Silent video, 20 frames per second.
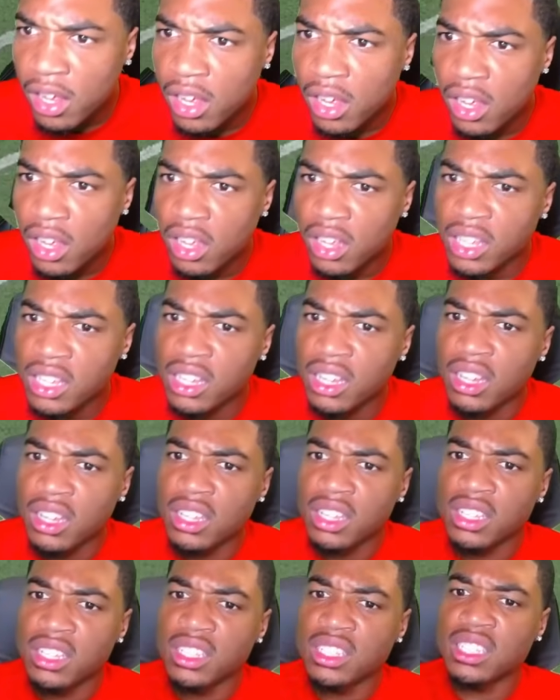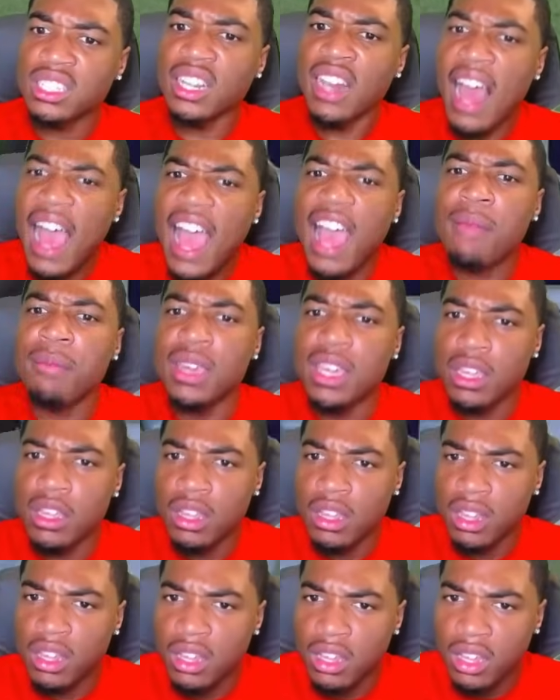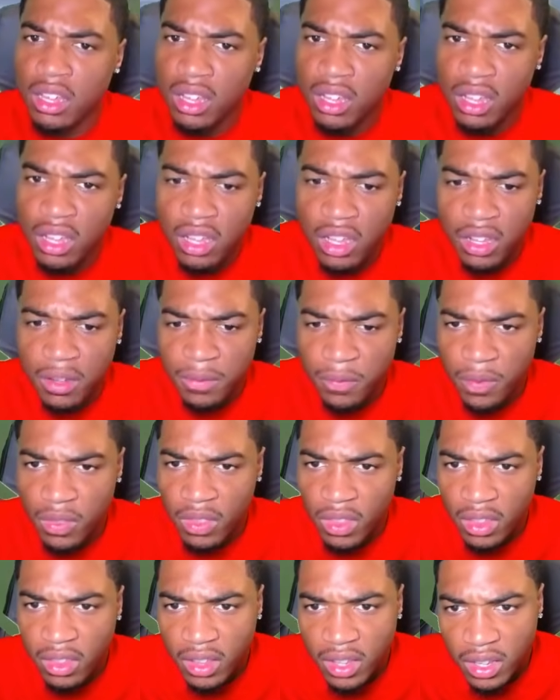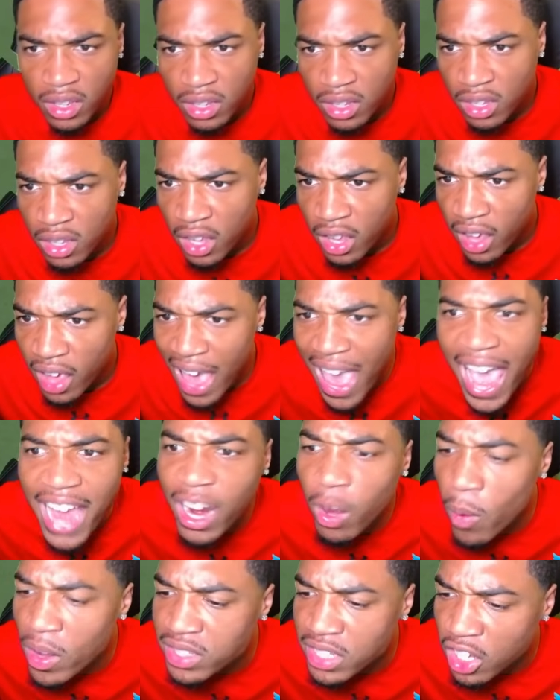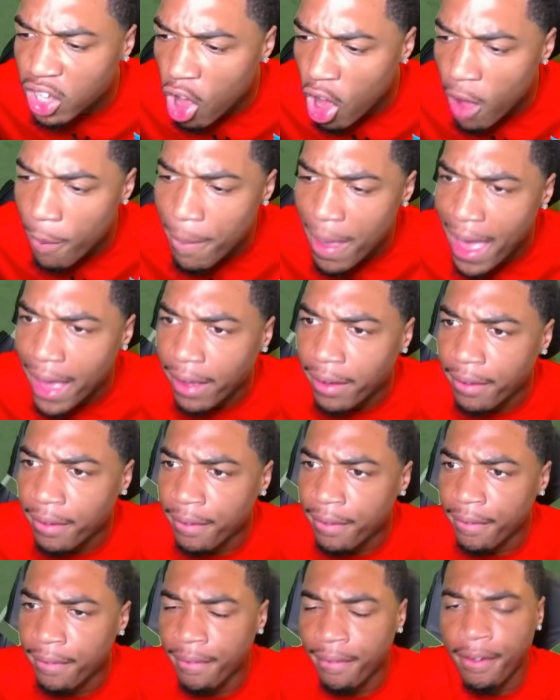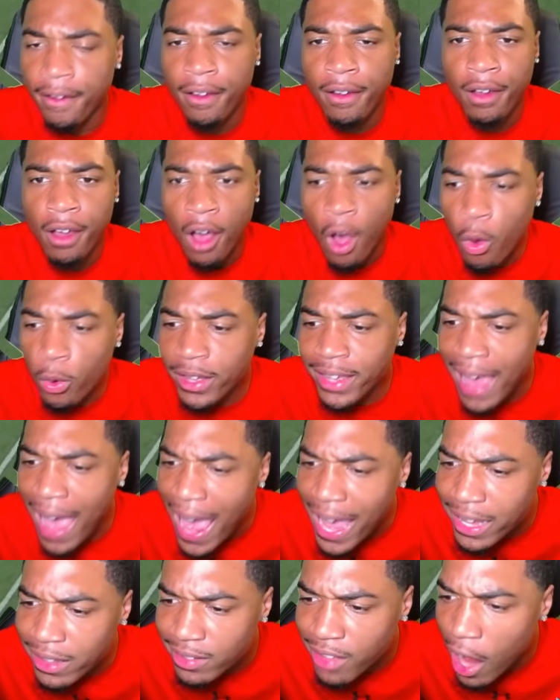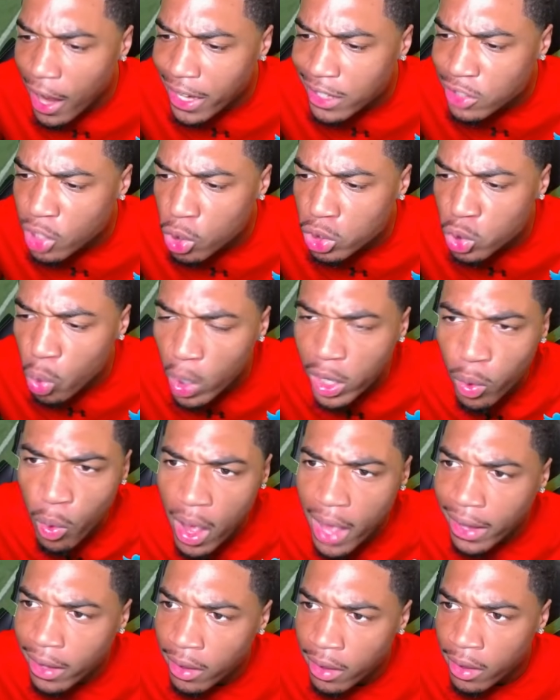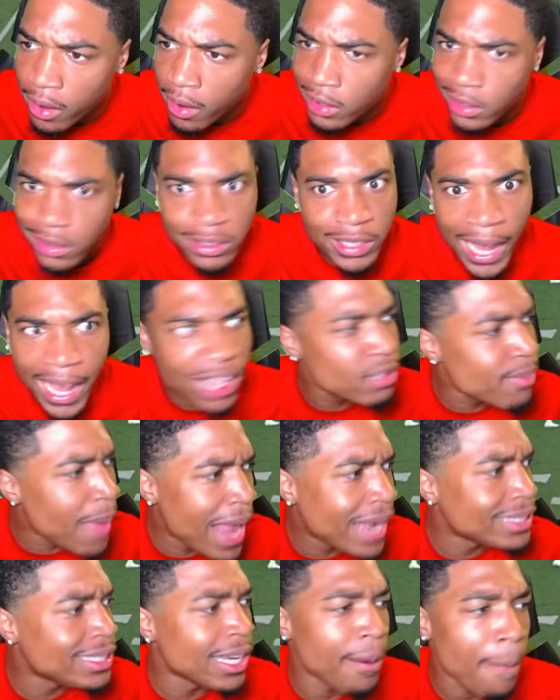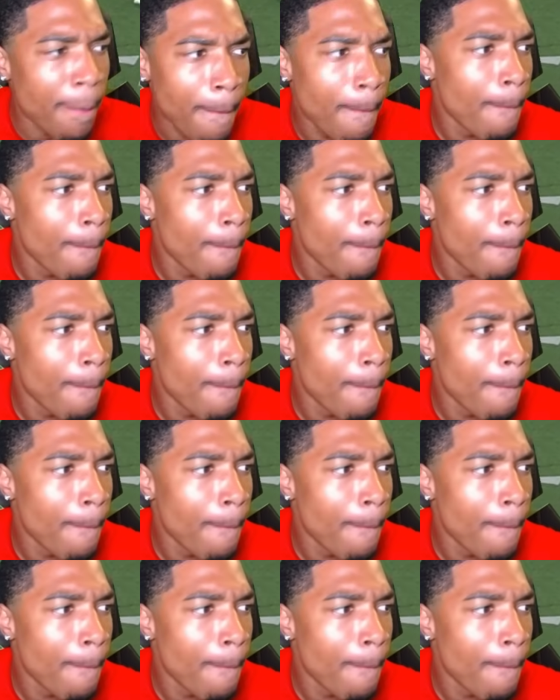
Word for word: on the flea flicker. Salami. So first down. And it wasn't called back. Okay, 32-21. James Madison